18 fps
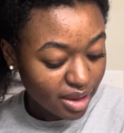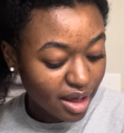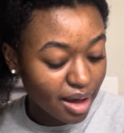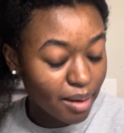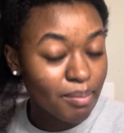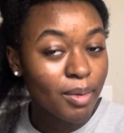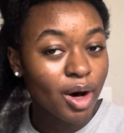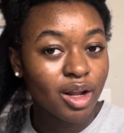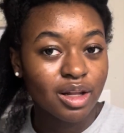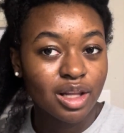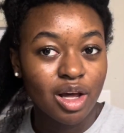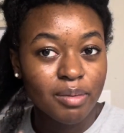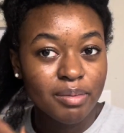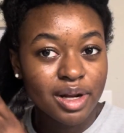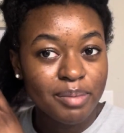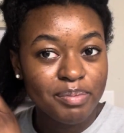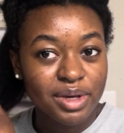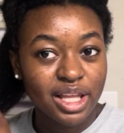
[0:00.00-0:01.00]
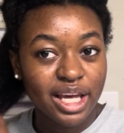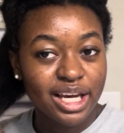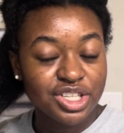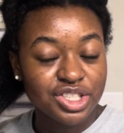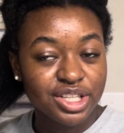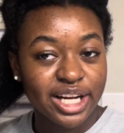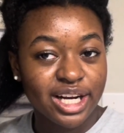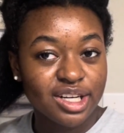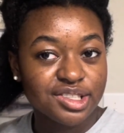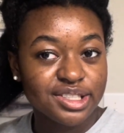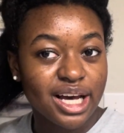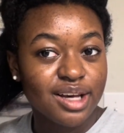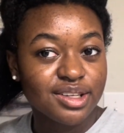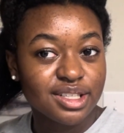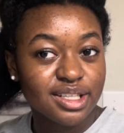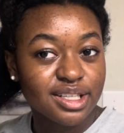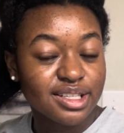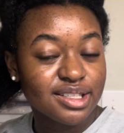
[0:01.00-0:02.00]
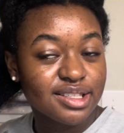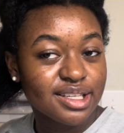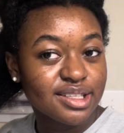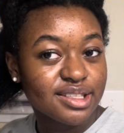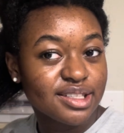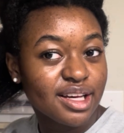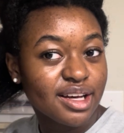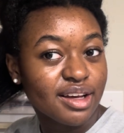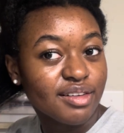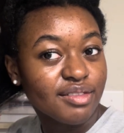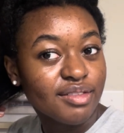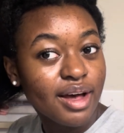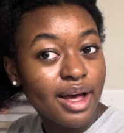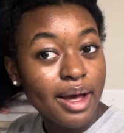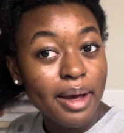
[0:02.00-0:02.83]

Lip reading: Low manipulation hairstyles can consist of